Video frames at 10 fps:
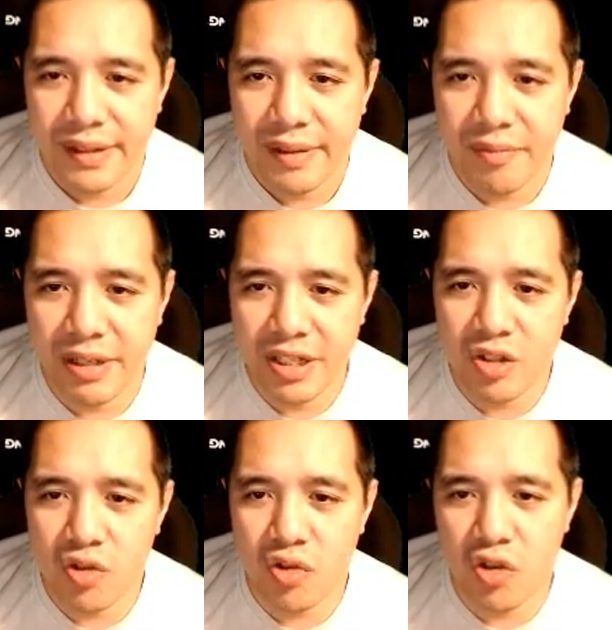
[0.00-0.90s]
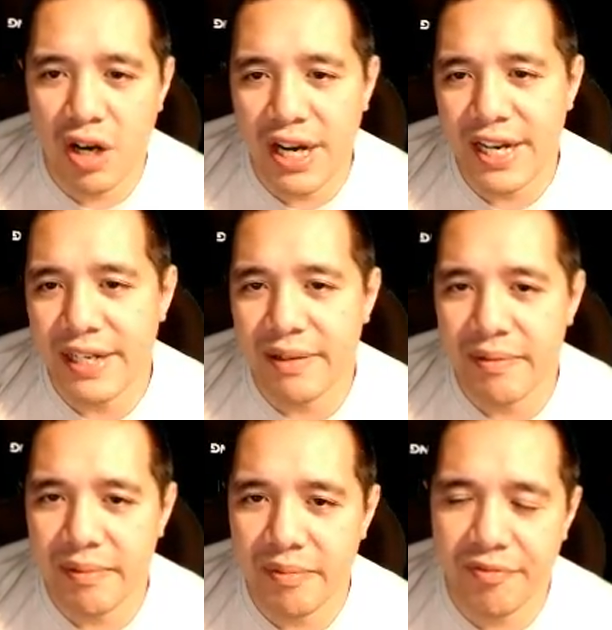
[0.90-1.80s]
We can try and
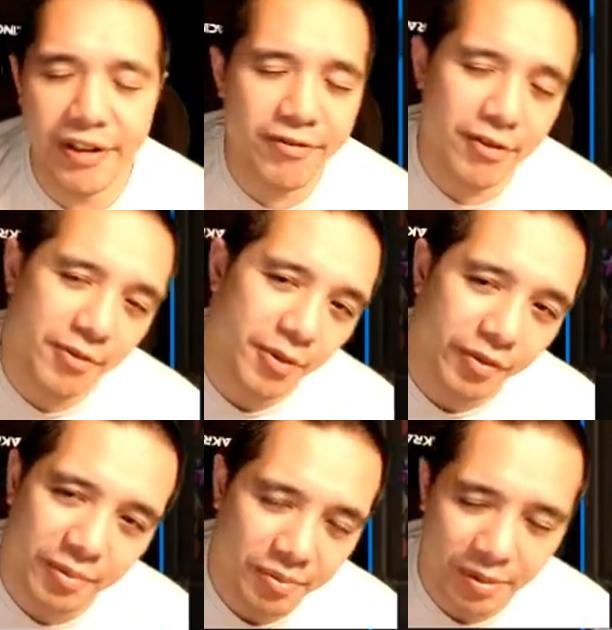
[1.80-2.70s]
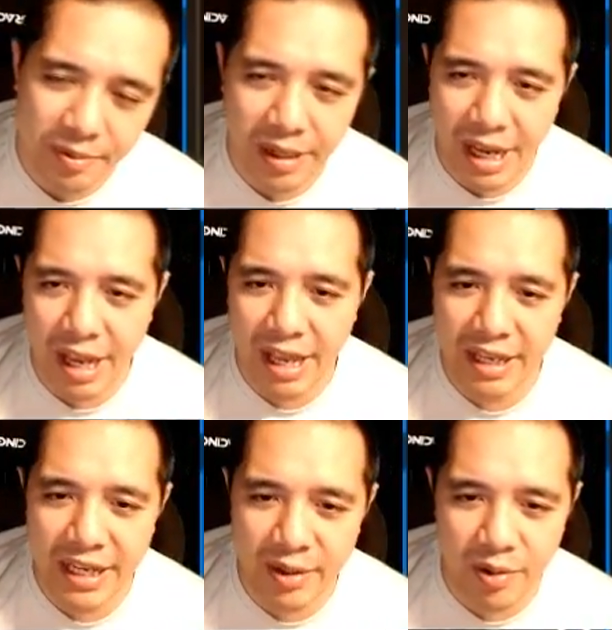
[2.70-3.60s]
free rune removal. Well,
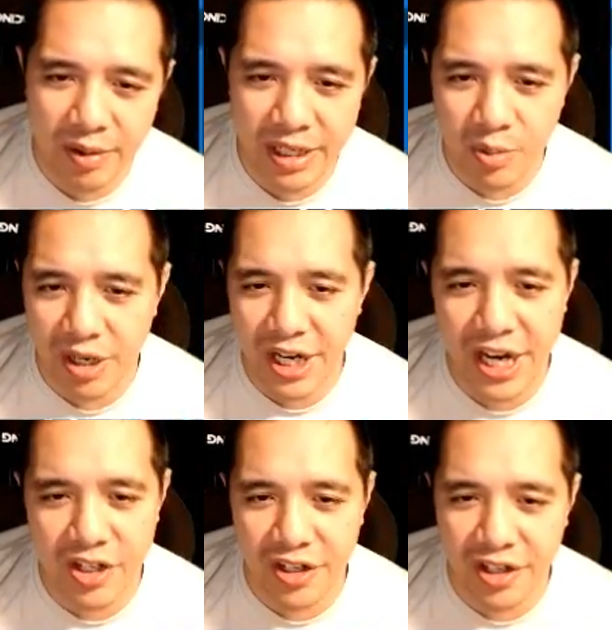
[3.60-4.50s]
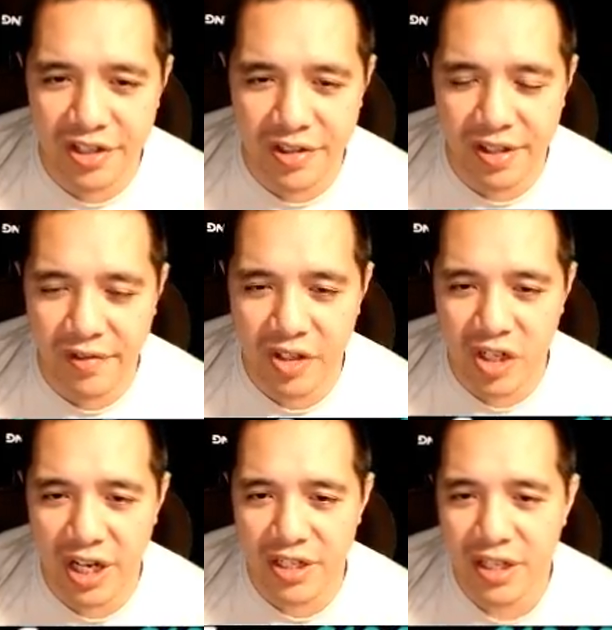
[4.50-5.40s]
he's on the list of stuff to
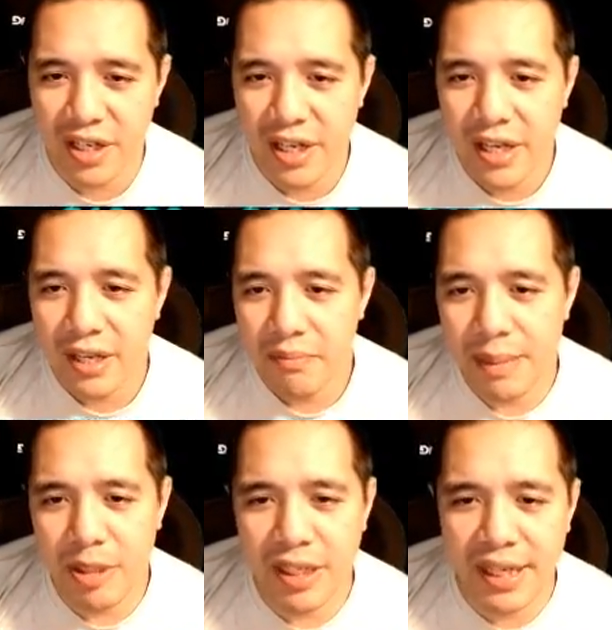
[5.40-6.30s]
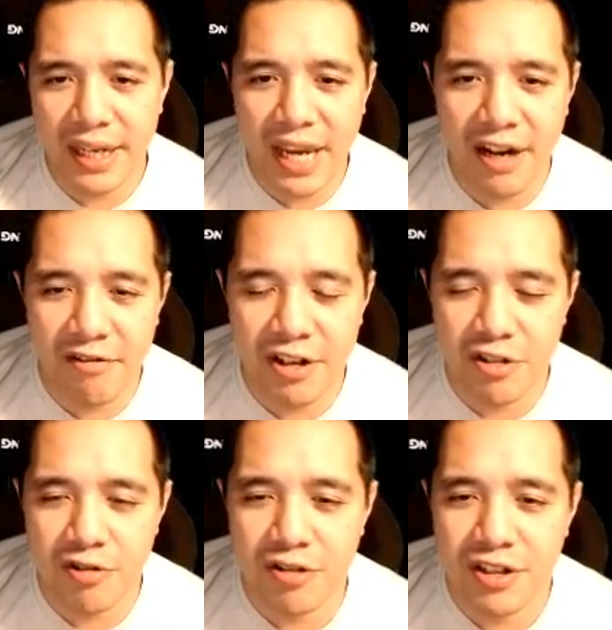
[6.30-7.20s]
change. Maybe he can get Katarina's
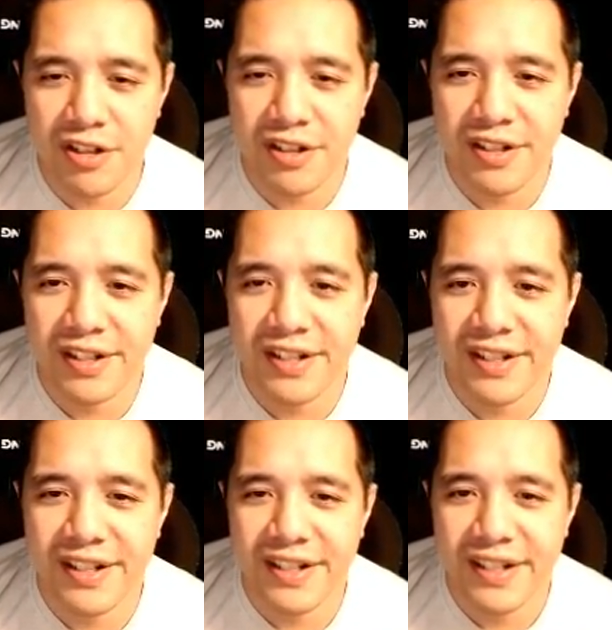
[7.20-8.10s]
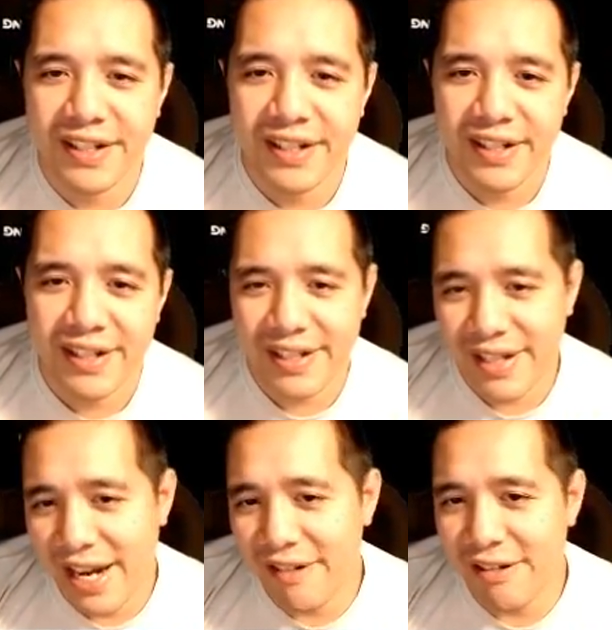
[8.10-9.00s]
runes.
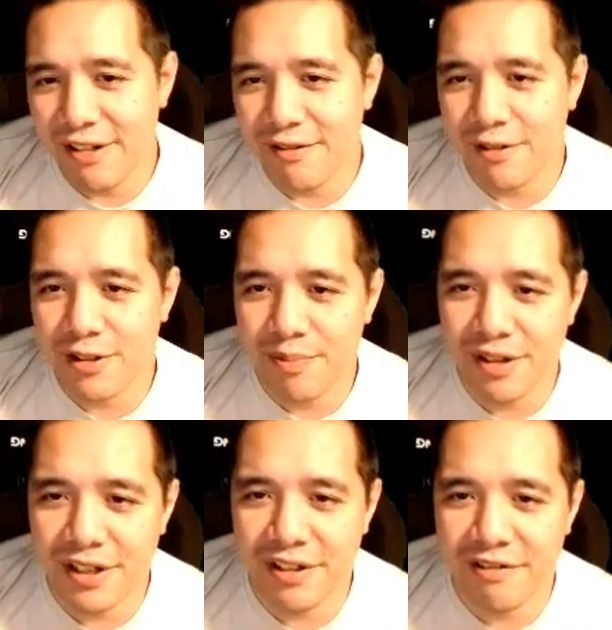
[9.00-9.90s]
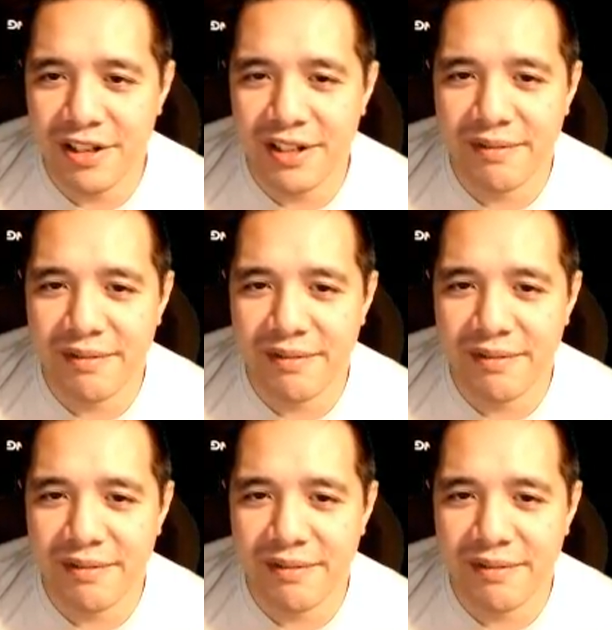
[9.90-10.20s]
Katarina's runes are pretty good, right?